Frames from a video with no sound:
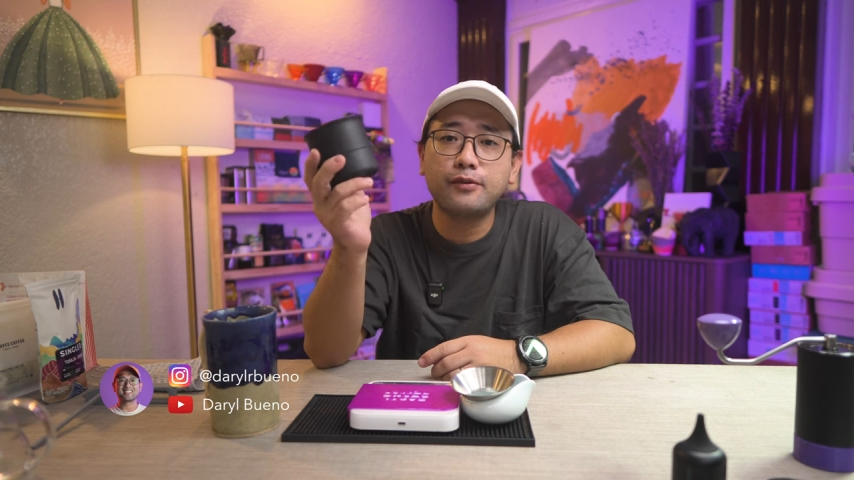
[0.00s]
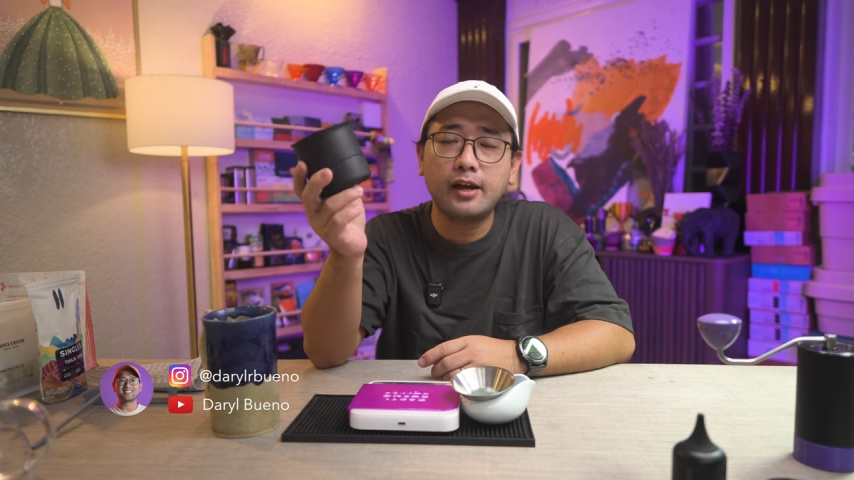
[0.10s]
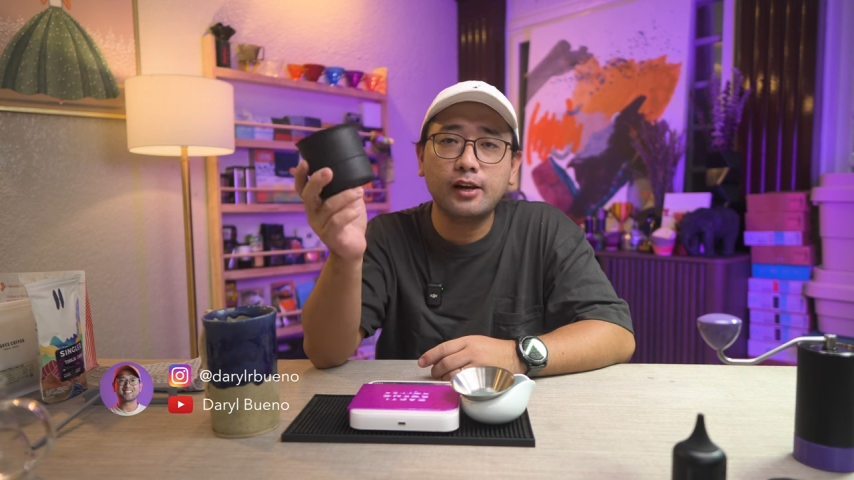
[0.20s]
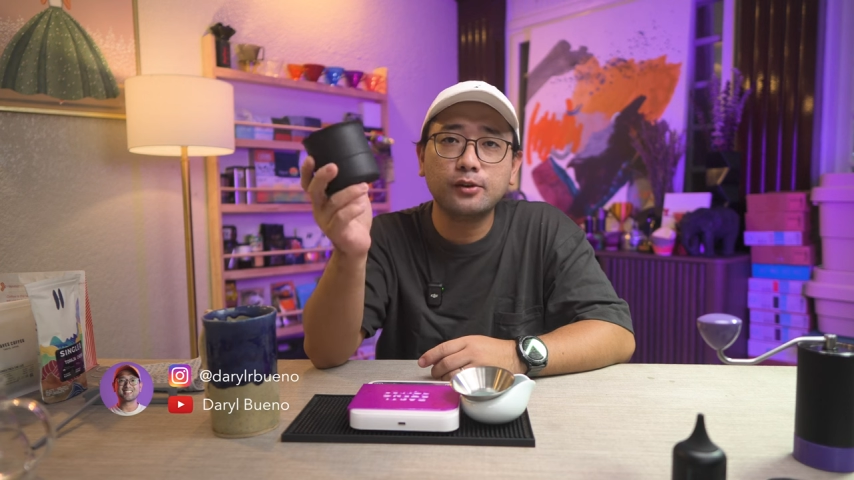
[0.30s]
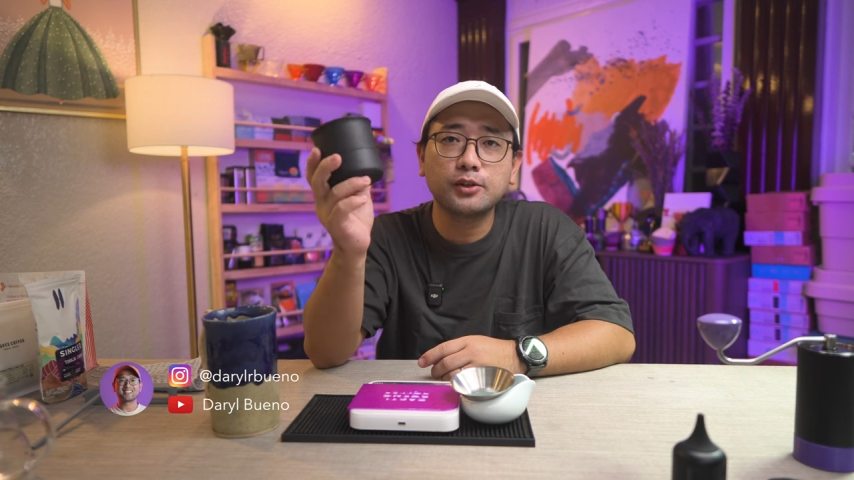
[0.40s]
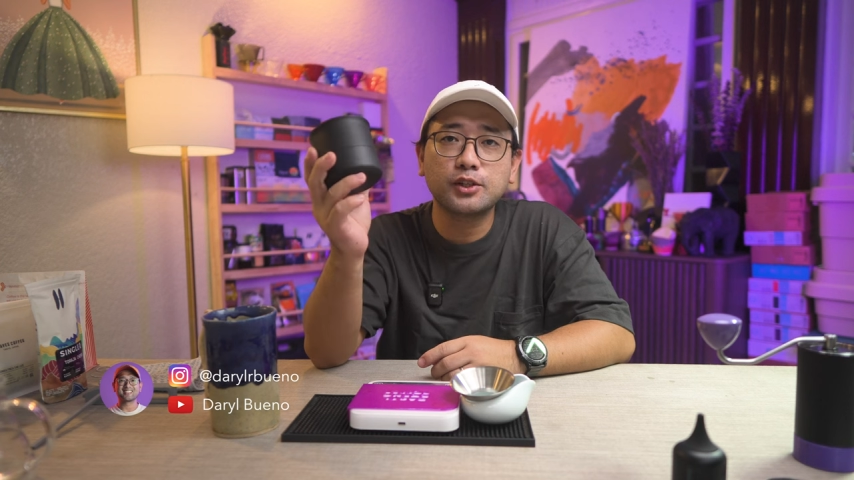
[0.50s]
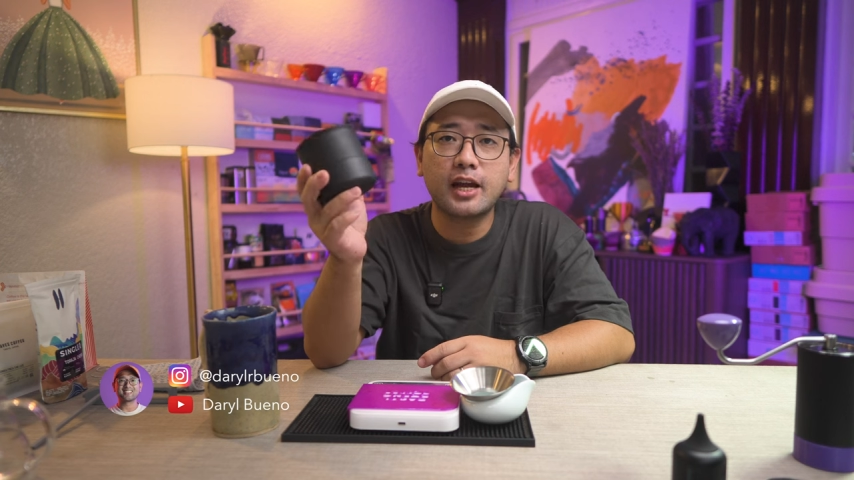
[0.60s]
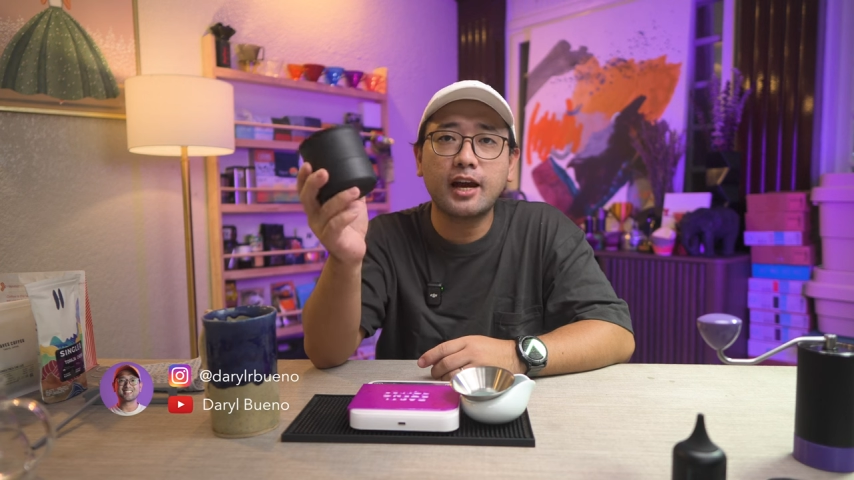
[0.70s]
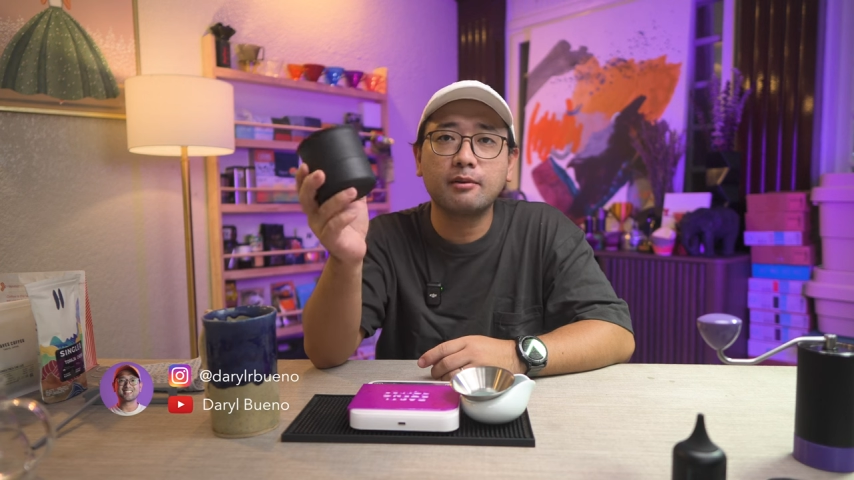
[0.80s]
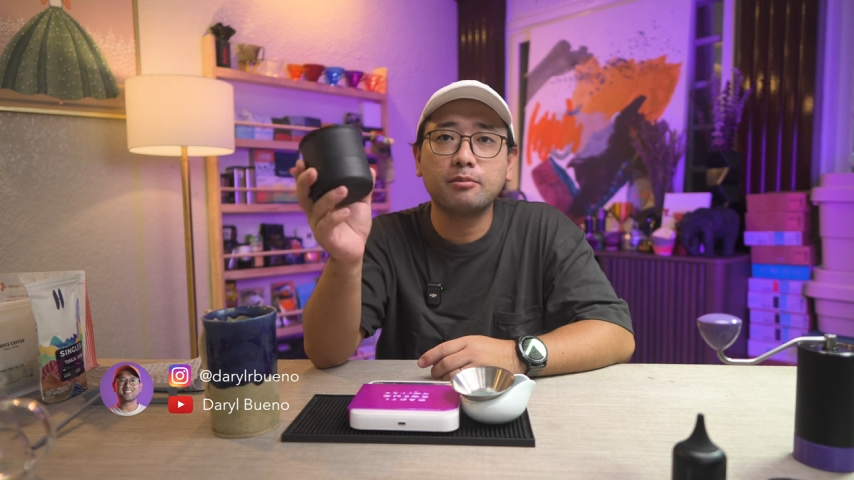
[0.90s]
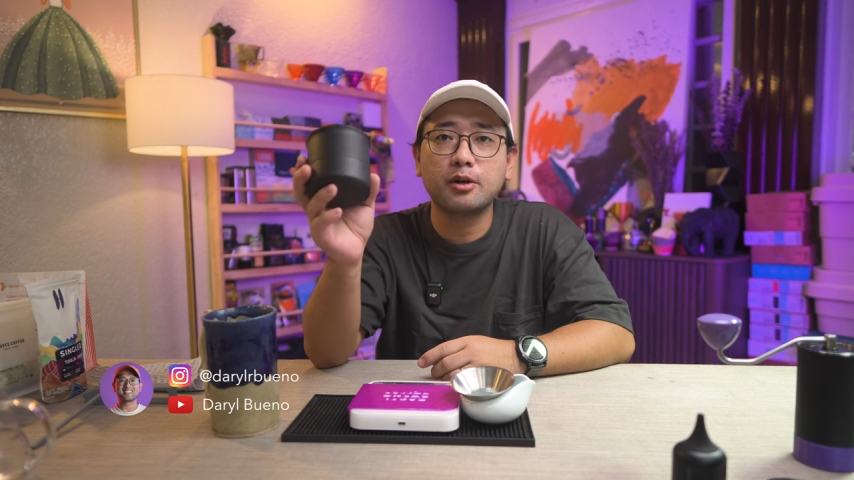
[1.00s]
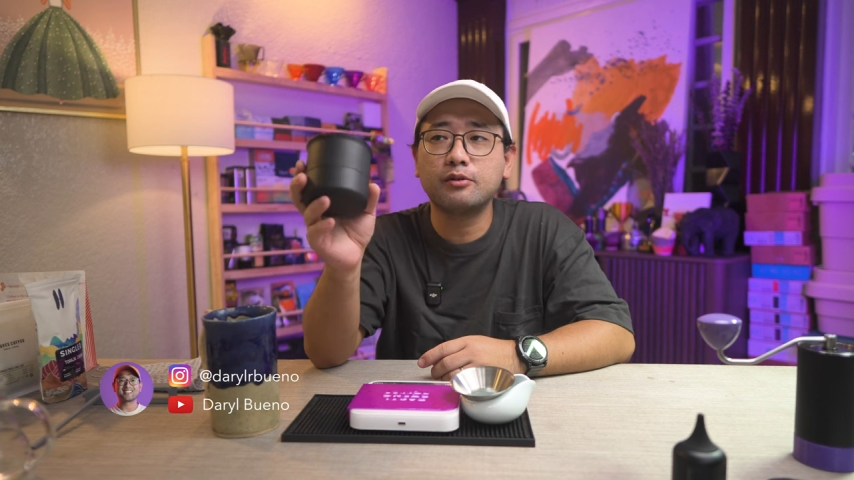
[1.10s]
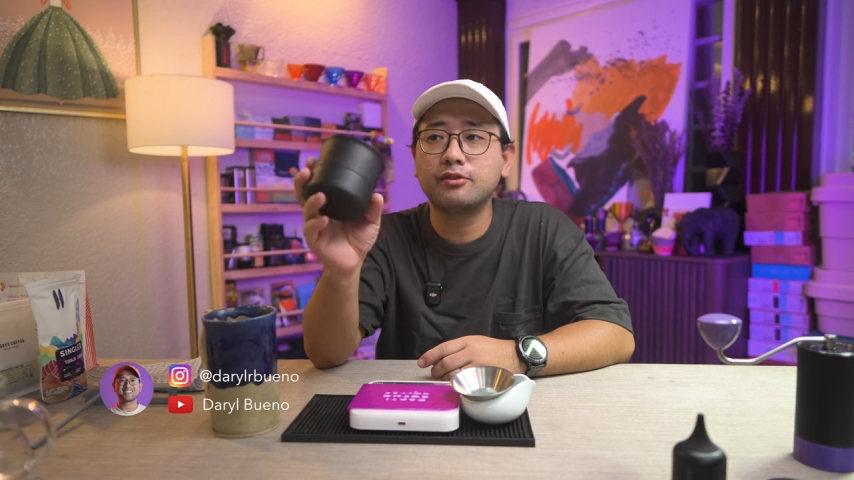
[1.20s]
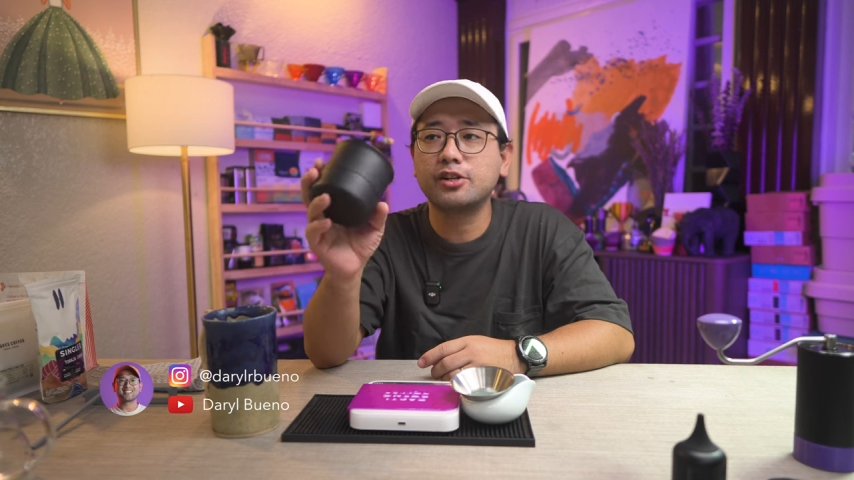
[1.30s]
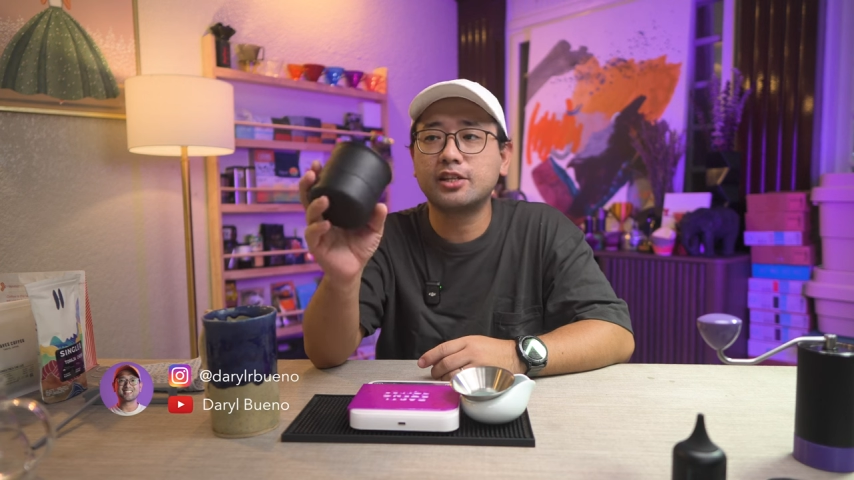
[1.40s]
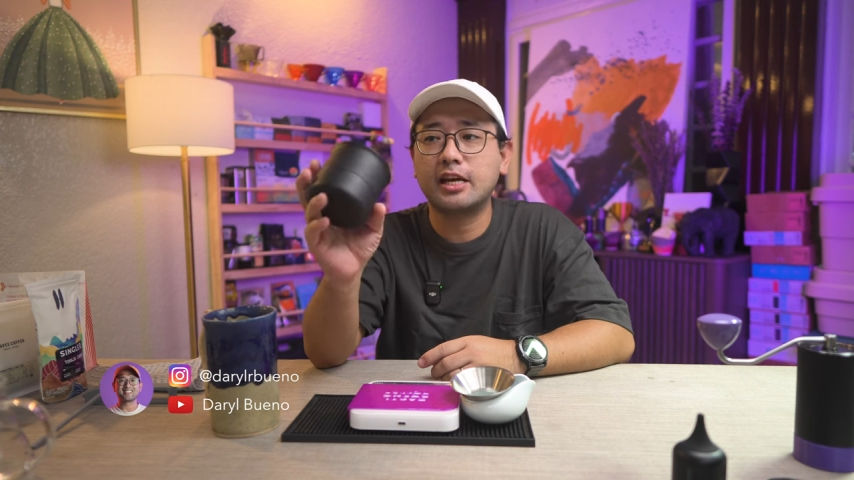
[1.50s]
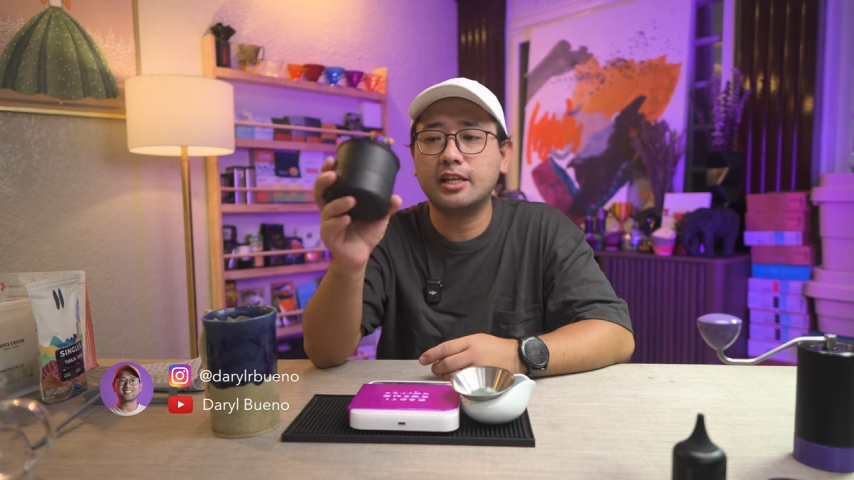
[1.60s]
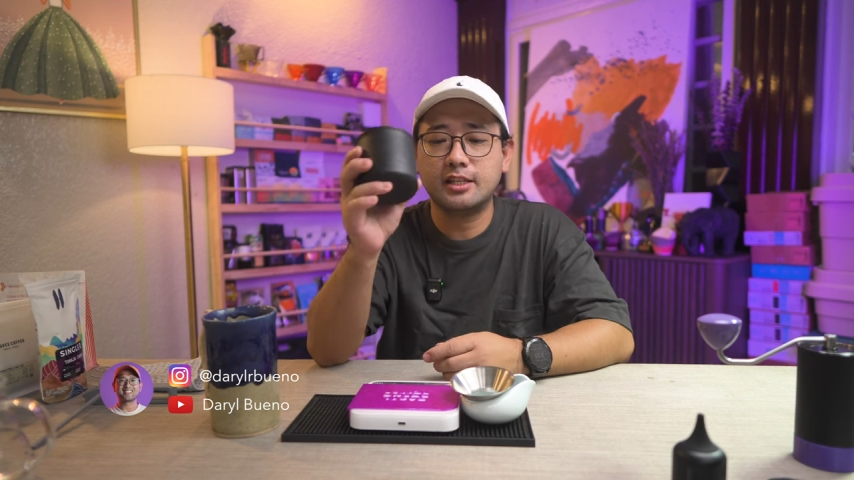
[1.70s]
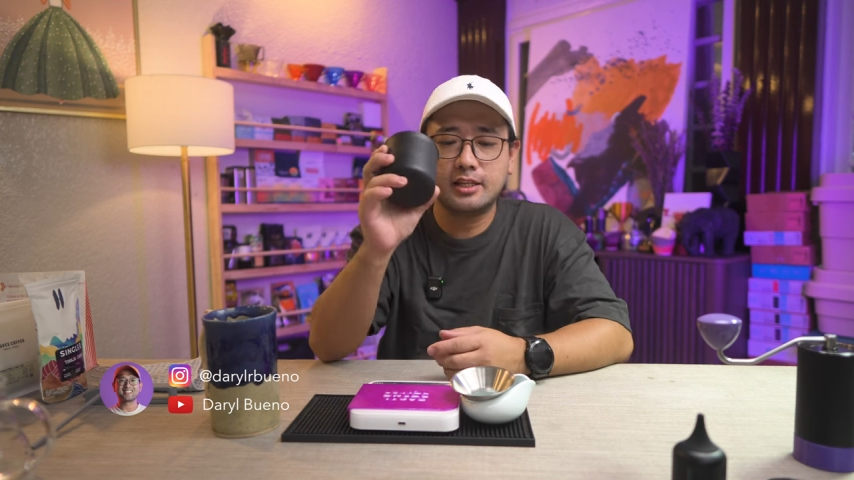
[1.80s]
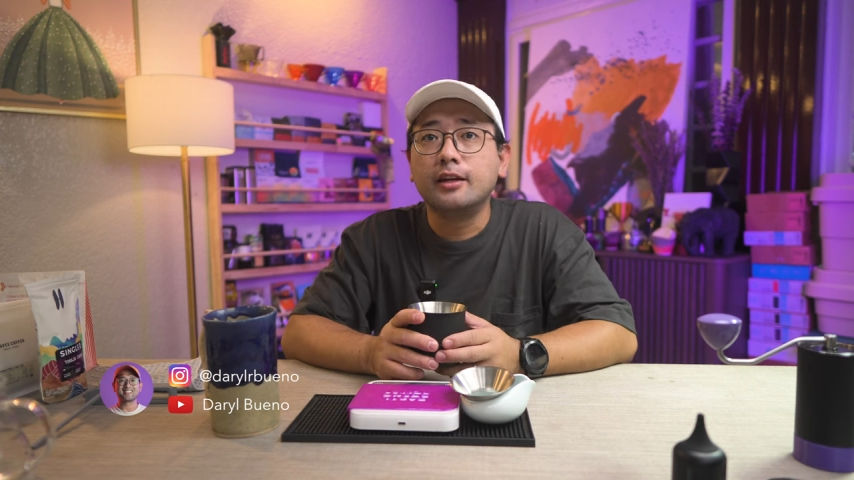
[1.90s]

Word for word: Fellow Stagg pour-over set.